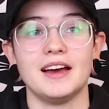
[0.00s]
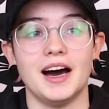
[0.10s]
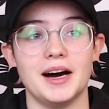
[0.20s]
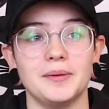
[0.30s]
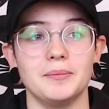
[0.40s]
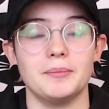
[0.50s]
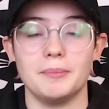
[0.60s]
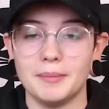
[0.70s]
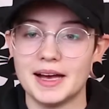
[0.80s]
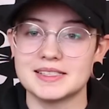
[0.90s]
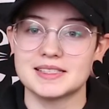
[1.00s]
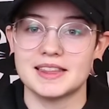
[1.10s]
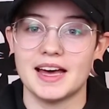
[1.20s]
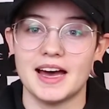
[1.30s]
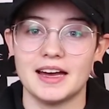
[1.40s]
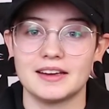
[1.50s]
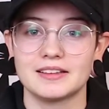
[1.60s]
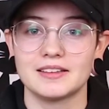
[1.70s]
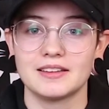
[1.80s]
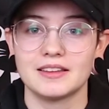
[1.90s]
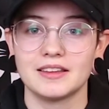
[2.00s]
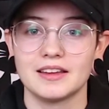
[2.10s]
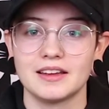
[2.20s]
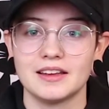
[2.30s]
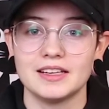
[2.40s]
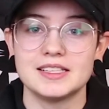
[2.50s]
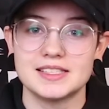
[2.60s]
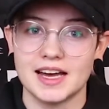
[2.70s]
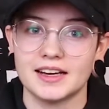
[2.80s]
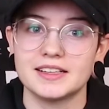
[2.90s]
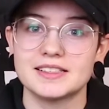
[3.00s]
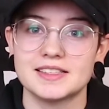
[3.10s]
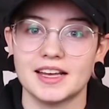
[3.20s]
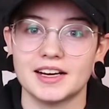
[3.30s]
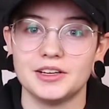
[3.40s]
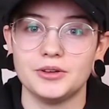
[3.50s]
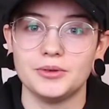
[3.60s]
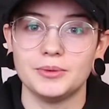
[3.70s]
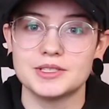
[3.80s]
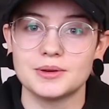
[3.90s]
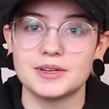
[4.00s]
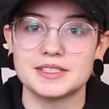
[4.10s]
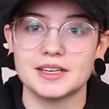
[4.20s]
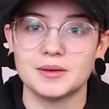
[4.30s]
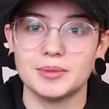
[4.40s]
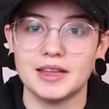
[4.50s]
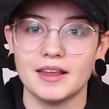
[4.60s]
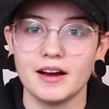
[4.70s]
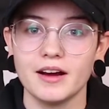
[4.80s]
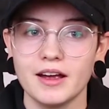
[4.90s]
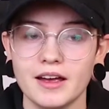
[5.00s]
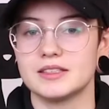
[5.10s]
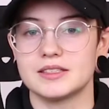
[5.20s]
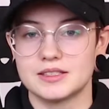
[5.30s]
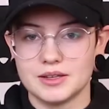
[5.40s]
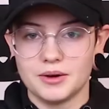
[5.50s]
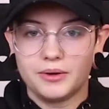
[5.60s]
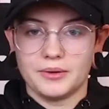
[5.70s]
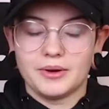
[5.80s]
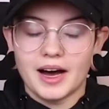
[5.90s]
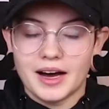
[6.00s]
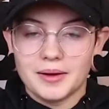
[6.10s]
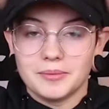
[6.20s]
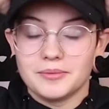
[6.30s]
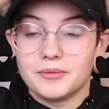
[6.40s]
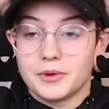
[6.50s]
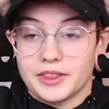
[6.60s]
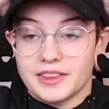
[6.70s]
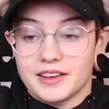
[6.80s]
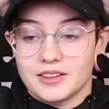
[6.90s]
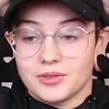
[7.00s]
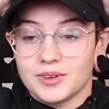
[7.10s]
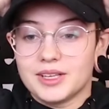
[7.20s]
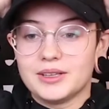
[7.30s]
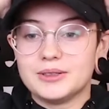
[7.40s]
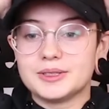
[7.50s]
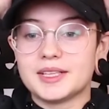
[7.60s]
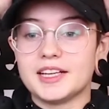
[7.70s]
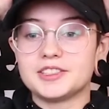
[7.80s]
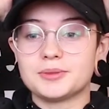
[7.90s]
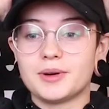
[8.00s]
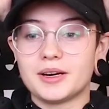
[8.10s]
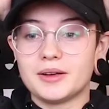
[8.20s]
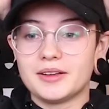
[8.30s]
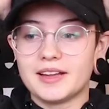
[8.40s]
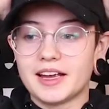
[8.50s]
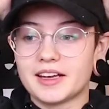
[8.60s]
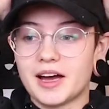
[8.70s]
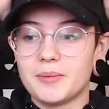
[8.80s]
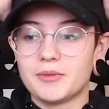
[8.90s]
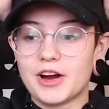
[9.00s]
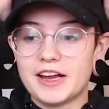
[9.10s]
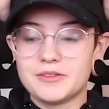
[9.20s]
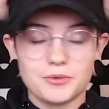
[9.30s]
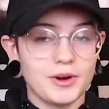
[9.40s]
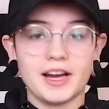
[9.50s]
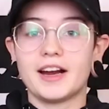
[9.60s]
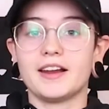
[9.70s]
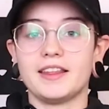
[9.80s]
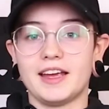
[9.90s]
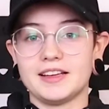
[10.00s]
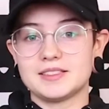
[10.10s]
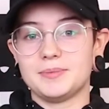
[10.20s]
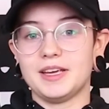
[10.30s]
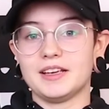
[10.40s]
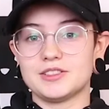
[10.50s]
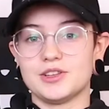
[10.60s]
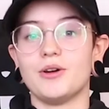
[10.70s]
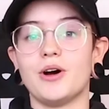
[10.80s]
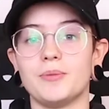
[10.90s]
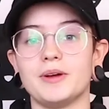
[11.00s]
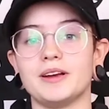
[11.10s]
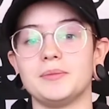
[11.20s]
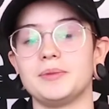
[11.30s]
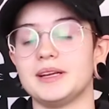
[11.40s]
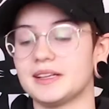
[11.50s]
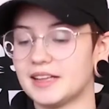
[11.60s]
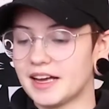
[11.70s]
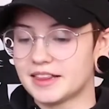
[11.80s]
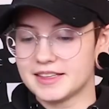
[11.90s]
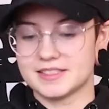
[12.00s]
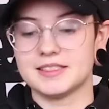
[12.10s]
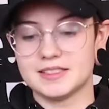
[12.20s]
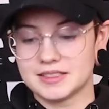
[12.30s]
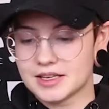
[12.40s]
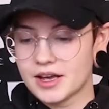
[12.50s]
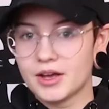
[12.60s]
mask that sadness that I knew was always going to be there. So with these videos, I just want to come right out of the gates being so open and being like, this is